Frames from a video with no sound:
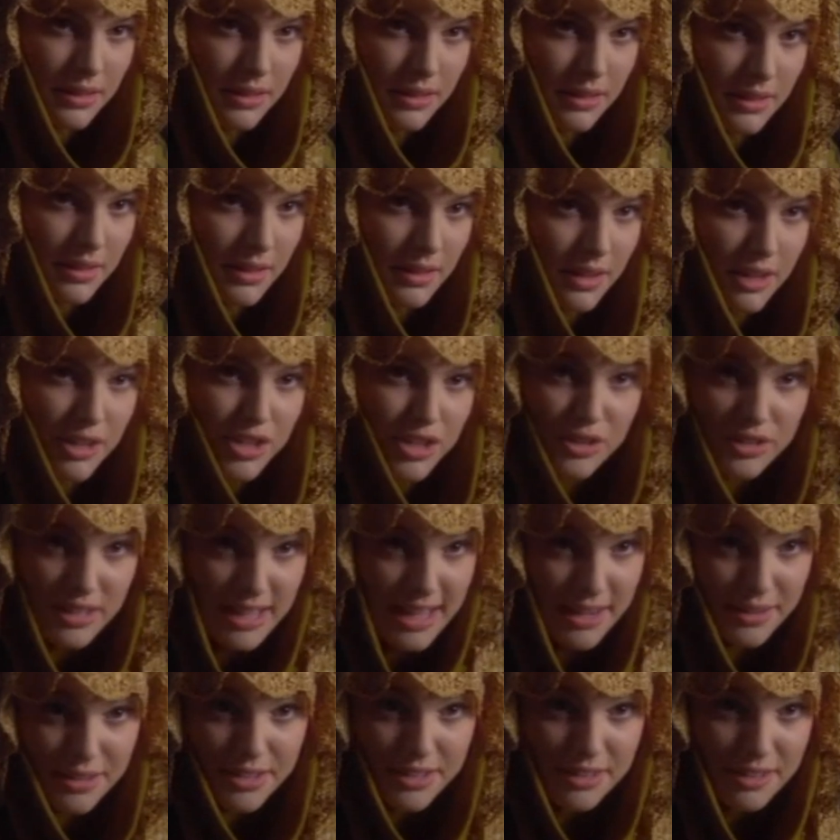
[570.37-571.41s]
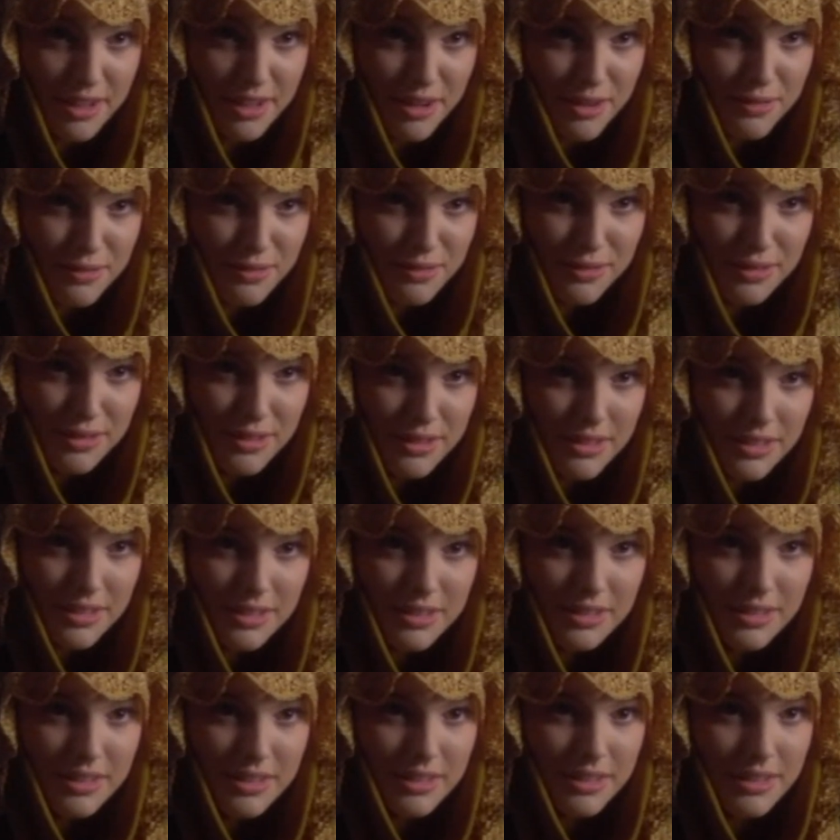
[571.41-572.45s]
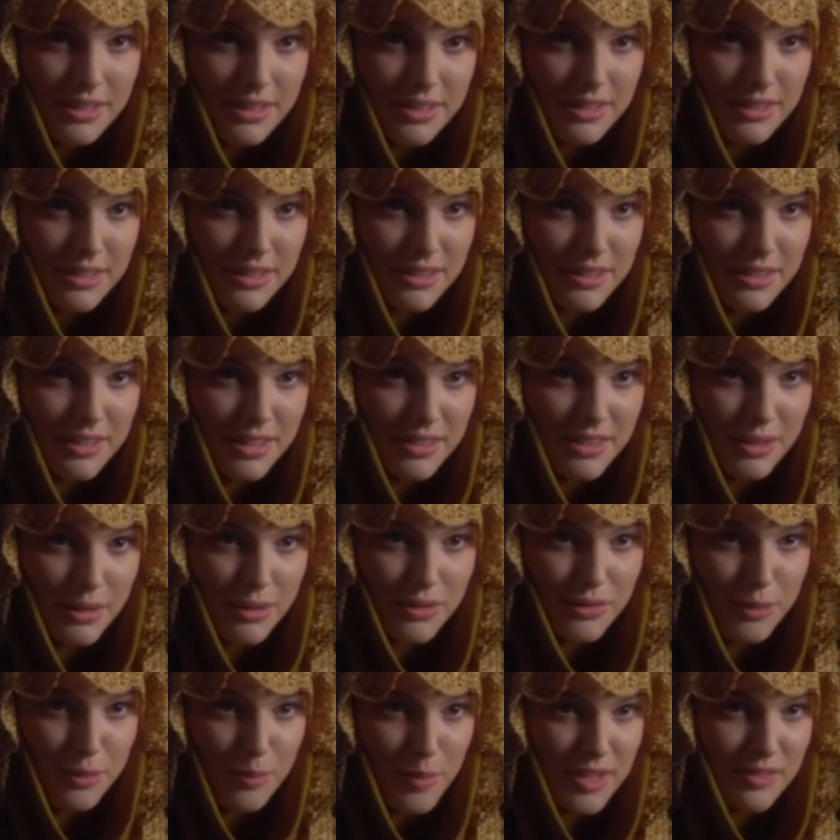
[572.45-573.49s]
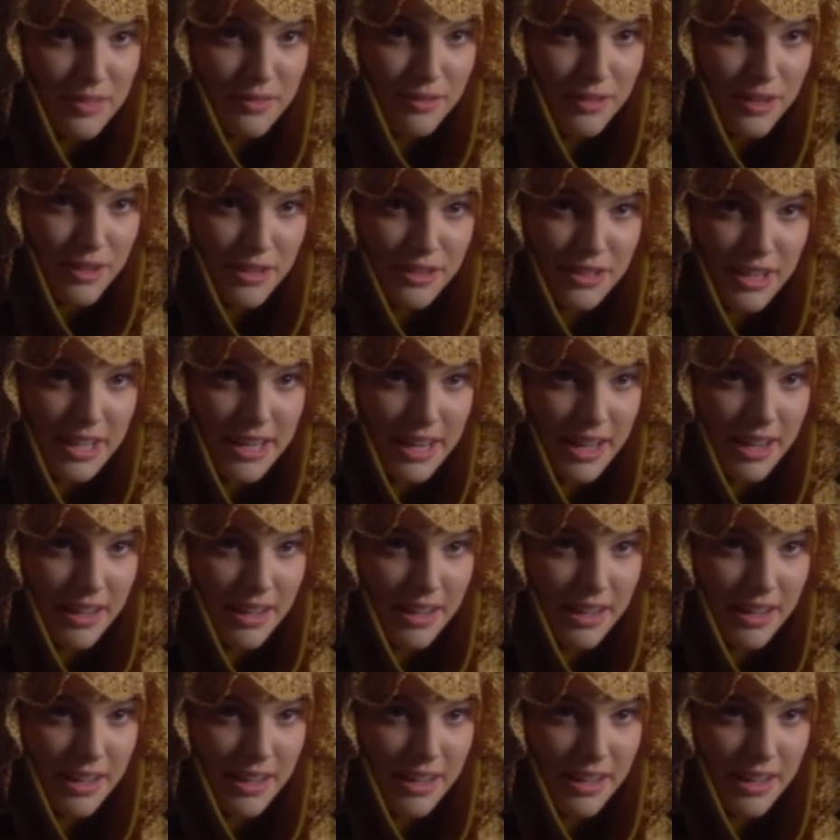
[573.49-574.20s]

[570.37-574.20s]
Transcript: thanks him for all his help, telling him that he'll be a great Jedi.